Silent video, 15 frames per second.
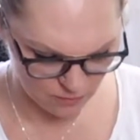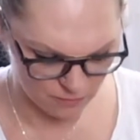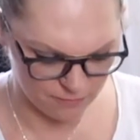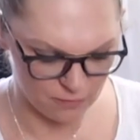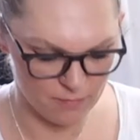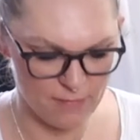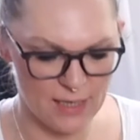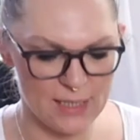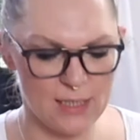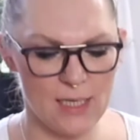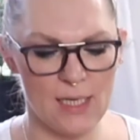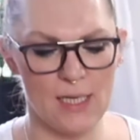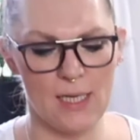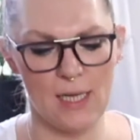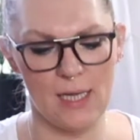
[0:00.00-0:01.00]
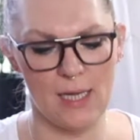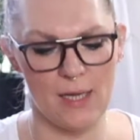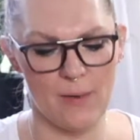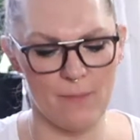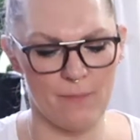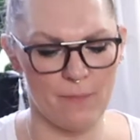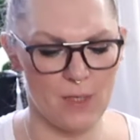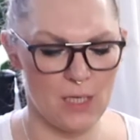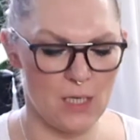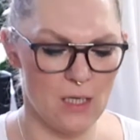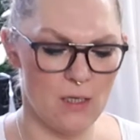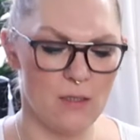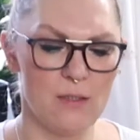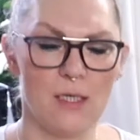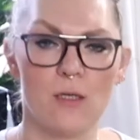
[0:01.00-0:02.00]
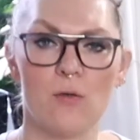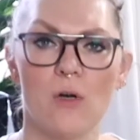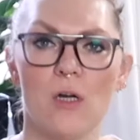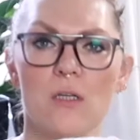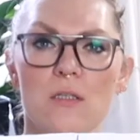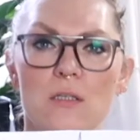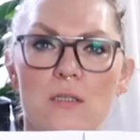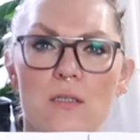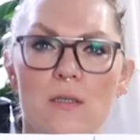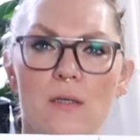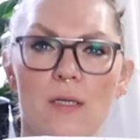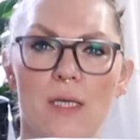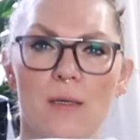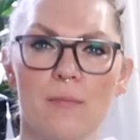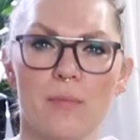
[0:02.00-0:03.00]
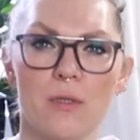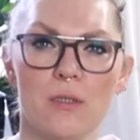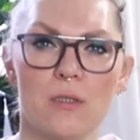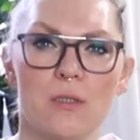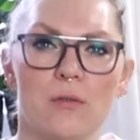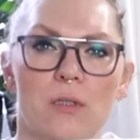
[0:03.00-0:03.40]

for making the cross, in bulk